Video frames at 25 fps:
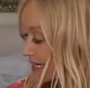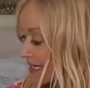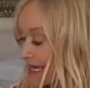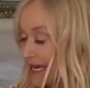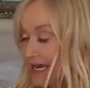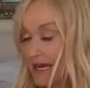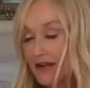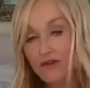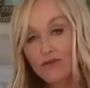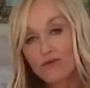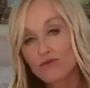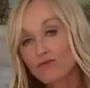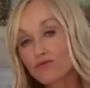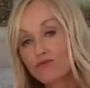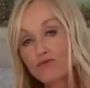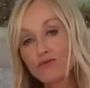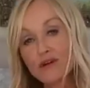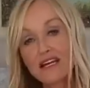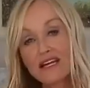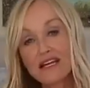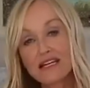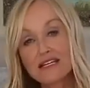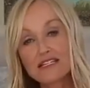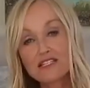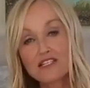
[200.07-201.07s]
get
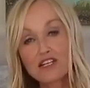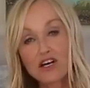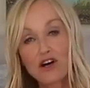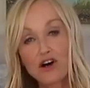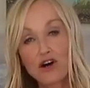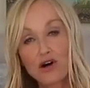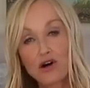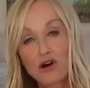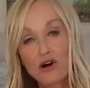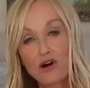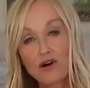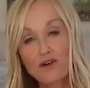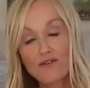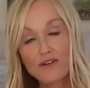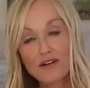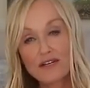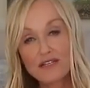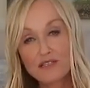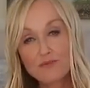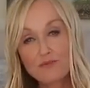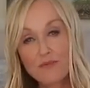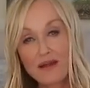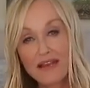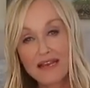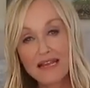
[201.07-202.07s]
rid of
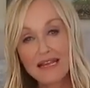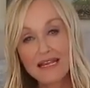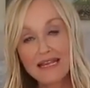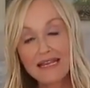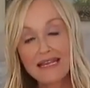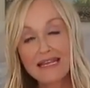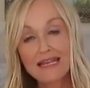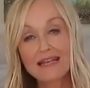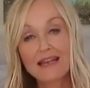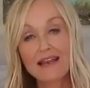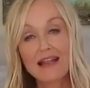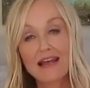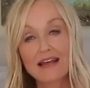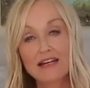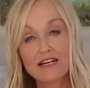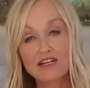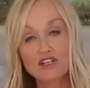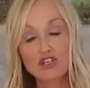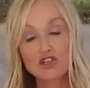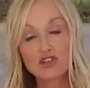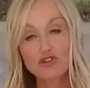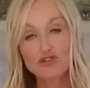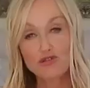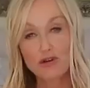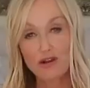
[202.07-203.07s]
as many
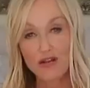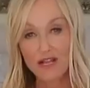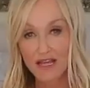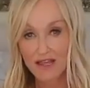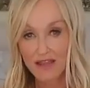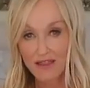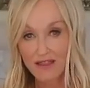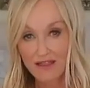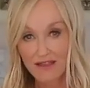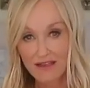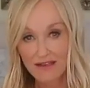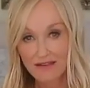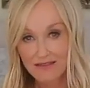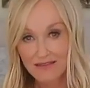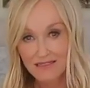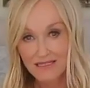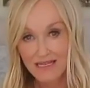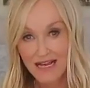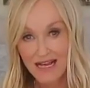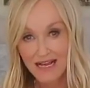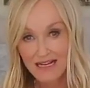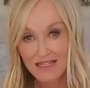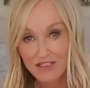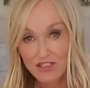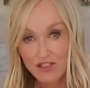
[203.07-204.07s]
electronic things
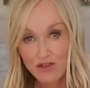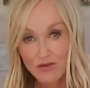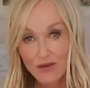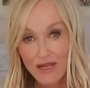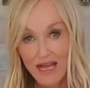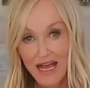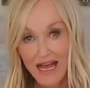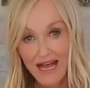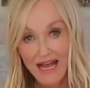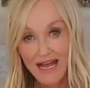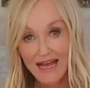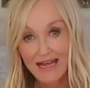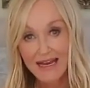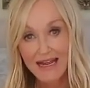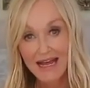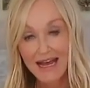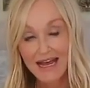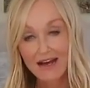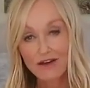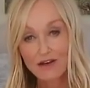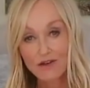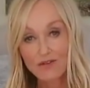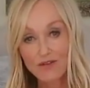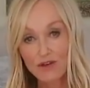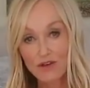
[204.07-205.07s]
as you can
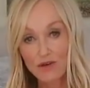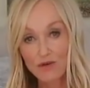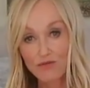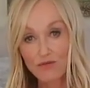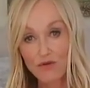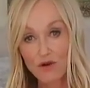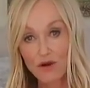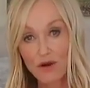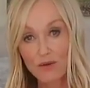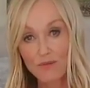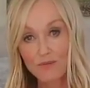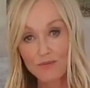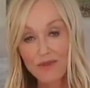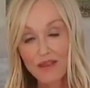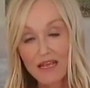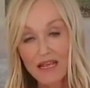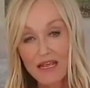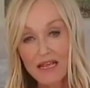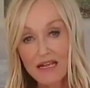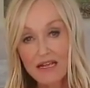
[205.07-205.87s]
out of your room.